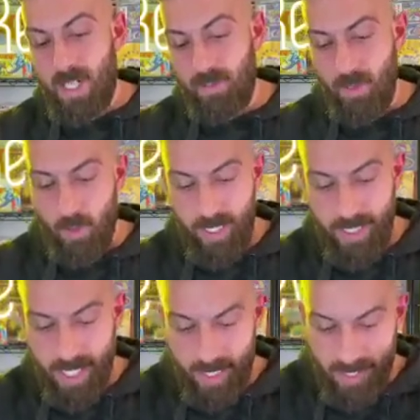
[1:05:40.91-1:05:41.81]
If you
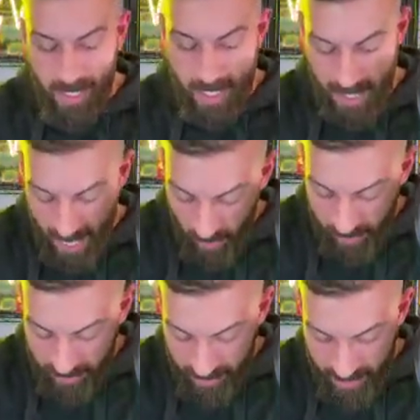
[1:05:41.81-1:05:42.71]
exist, now
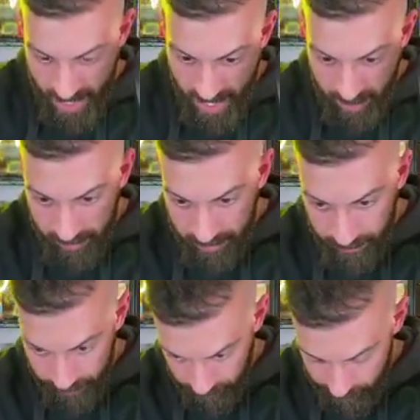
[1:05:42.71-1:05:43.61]
is the time
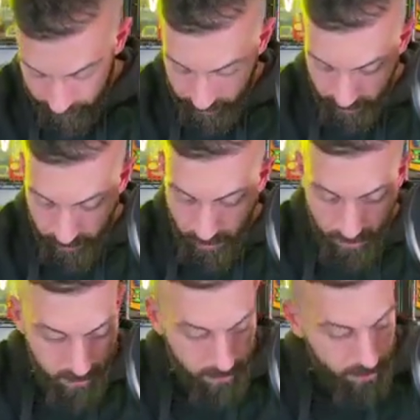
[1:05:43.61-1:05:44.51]

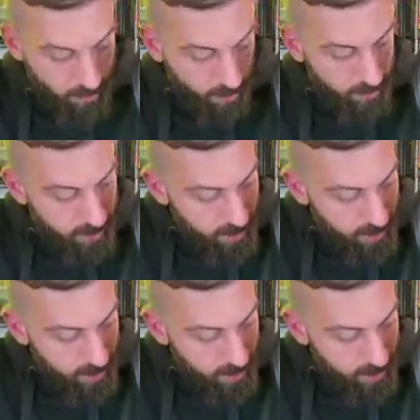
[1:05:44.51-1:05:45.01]
to start.